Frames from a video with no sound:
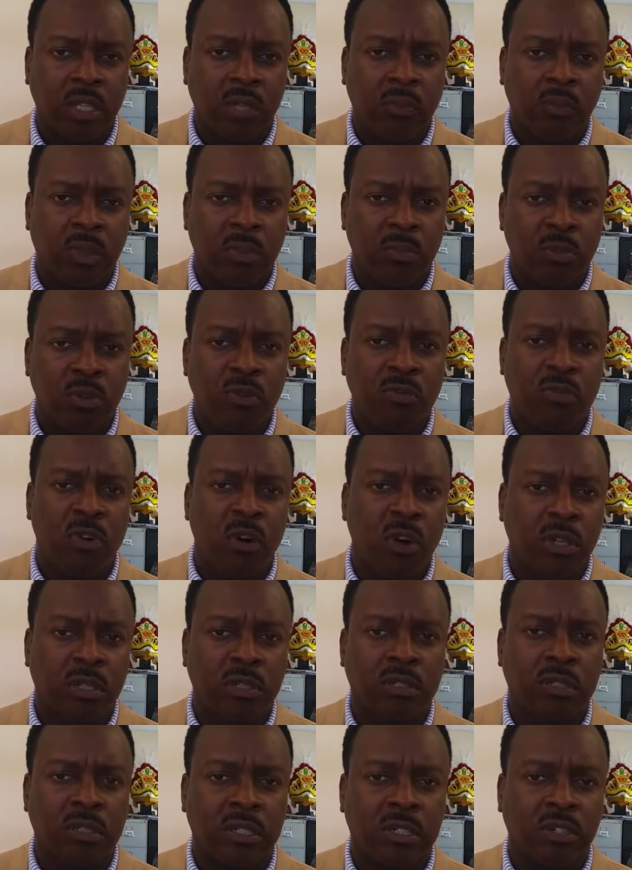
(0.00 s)
We move
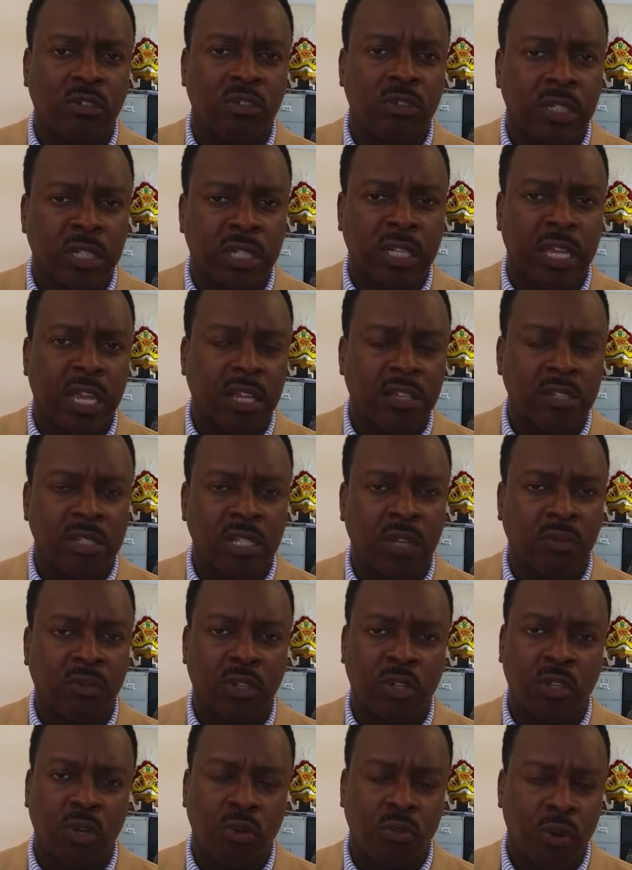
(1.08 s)
on to early next year, we
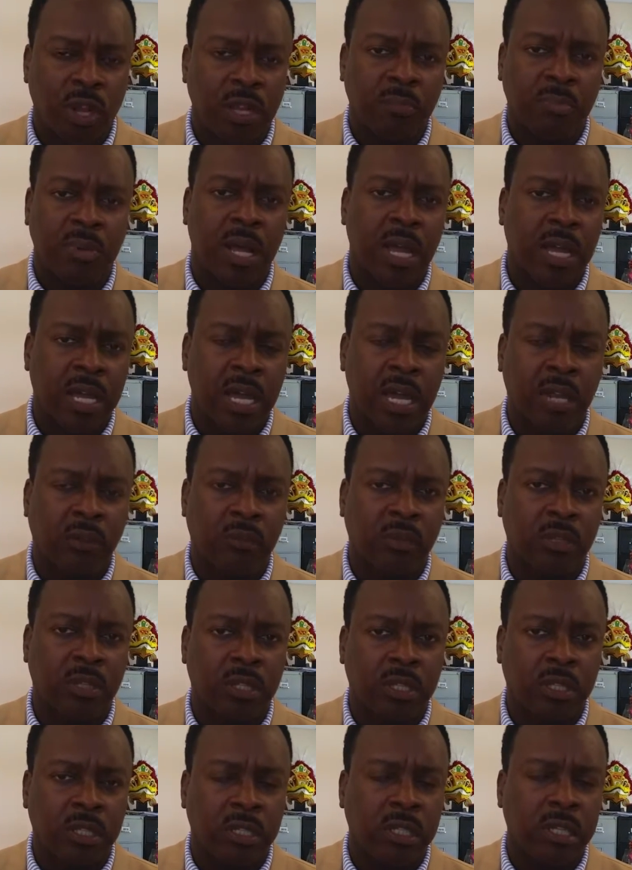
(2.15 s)
go right back at it with
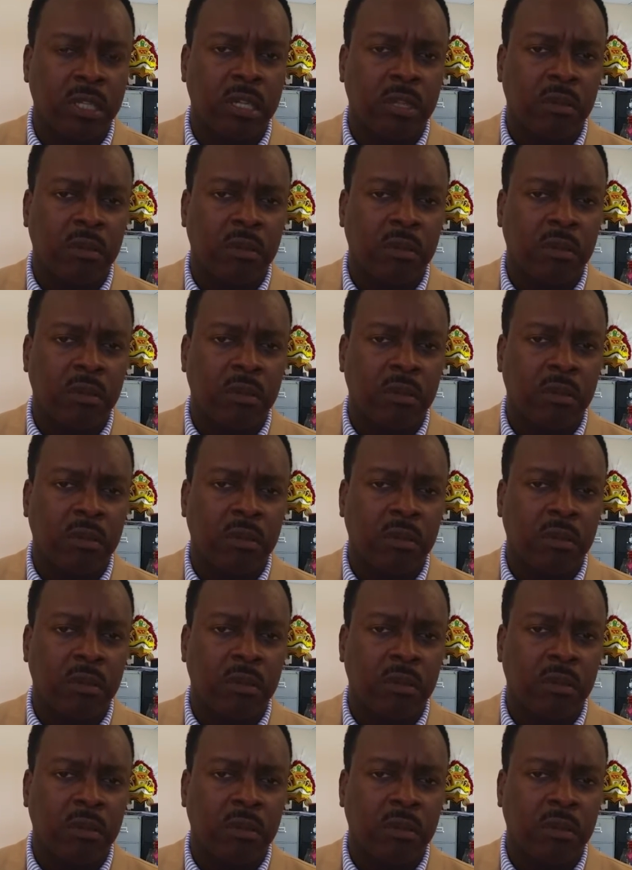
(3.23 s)
the